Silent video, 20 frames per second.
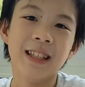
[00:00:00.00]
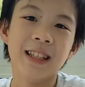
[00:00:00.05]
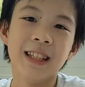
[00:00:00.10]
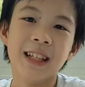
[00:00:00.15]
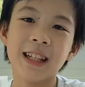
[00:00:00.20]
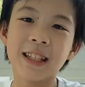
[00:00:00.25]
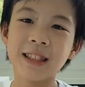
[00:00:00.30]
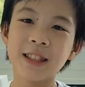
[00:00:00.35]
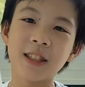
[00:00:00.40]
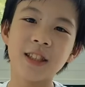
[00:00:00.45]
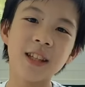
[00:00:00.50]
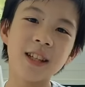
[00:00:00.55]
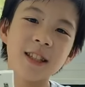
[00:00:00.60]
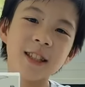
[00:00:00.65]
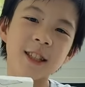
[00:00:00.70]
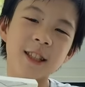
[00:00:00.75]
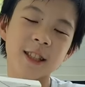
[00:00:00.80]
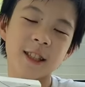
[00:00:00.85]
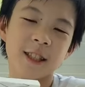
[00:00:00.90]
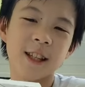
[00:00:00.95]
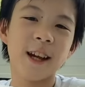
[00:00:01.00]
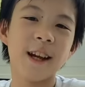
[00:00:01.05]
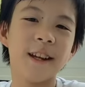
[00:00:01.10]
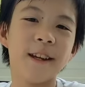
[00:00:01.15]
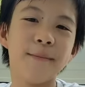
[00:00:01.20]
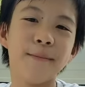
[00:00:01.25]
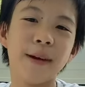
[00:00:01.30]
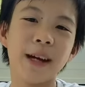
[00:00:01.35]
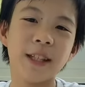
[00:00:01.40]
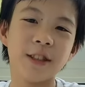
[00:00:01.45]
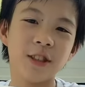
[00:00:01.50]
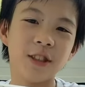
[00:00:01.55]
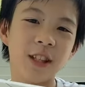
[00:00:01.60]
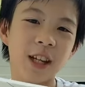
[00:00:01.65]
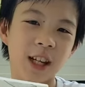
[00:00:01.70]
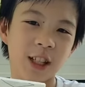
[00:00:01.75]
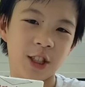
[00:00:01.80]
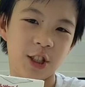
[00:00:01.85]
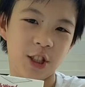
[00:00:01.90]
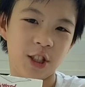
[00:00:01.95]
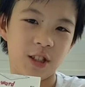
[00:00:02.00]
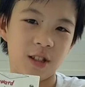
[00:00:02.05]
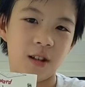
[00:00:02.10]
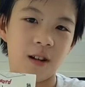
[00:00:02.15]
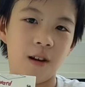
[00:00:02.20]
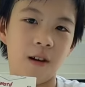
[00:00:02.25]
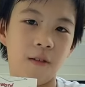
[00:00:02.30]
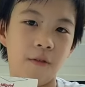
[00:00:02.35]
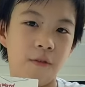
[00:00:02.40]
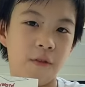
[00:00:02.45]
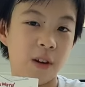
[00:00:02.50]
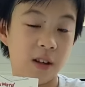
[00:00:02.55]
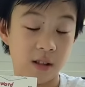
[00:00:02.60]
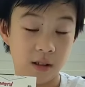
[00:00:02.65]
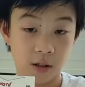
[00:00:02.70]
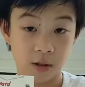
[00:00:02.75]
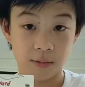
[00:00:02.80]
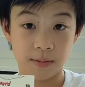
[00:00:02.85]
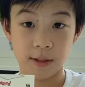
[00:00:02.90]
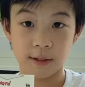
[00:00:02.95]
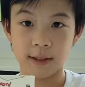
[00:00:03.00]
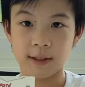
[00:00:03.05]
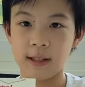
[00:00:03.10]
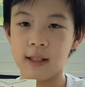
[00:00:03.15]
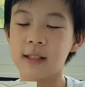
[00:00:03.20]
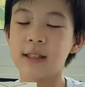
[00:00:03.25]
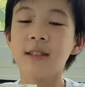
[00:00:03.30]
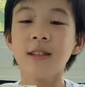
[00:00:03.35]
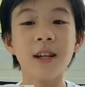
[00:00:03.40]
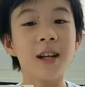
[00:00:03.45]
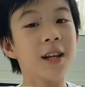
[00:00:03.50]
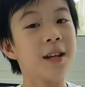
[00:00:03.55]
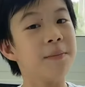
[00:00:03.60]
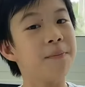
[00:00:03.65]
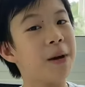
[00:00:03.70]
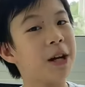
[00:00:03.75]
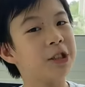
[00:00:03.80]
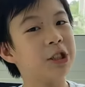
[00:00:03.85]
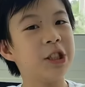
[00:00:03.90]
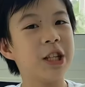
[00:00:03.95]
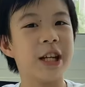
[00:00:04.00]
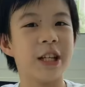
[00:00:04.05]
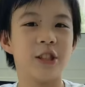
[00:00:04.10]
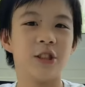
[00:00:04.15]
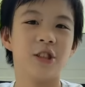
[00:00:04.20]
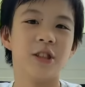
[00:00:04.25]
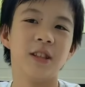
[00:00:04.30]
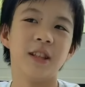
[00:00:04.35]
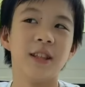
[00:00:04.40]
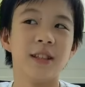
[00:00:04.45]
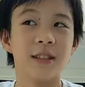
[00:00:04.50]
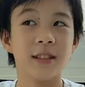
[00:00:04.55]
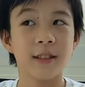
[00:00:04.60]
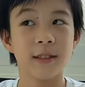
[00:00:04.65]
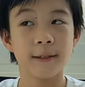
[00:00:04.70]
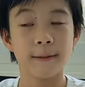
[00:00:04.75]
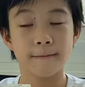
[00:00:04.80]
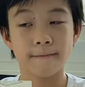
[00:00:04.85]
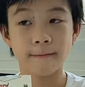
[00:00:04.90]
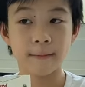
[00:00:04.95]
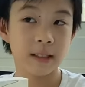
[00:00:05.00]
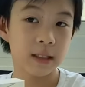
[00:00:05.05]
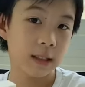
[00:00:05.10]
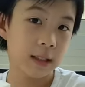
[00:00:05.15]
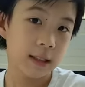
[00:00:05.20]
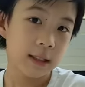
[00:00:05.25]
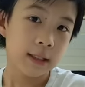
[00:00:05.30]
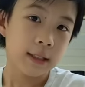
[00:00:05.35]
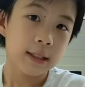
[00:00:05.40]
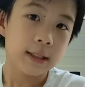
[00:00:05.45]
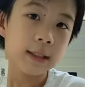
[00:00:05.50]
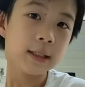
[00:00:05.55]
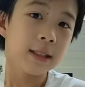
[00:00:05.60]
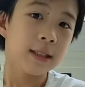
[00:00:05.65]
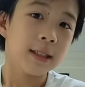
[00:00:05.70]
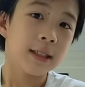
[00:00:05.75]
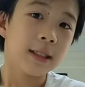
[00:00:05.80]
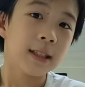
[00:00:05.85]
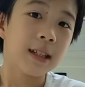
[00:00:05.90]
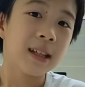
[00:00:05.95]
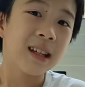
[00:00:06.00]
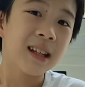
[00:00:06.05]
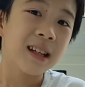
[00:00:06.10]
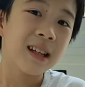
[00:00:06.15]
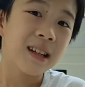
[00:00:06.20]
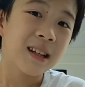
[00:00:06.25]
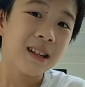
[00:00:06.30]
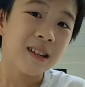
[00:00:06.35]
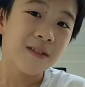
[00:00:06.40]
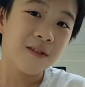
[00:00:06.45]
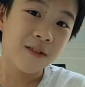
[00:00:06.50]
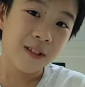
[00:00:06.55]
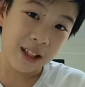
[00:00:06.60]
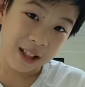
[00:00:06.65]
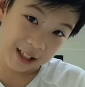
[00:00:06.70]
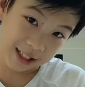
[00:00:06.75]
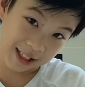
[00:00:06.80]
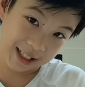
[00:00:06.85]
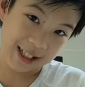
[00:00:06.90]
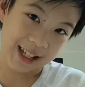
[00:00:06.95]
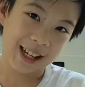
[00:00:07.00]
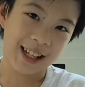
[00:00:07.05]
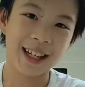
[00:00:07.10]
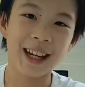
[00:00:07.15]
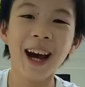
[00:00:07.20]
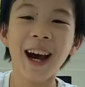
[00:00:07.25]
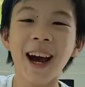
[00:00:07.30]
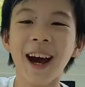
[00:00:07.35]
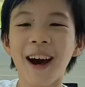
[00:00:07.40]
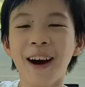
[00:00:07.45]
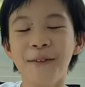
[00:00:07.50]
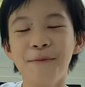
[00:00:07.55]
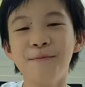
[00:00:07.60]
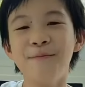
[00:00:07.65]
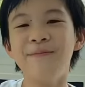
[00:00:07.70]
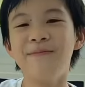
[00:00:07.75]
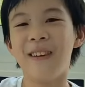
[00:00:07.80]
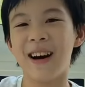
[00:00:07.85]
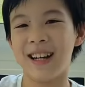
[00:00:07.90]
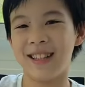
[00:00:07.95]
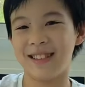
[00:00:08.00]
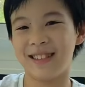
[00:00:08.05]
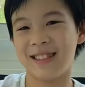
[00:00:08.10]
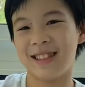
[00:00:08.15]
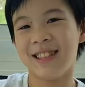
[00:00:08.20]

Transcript: it's just an imagination of a little person it's not imagination it's realistic realistic but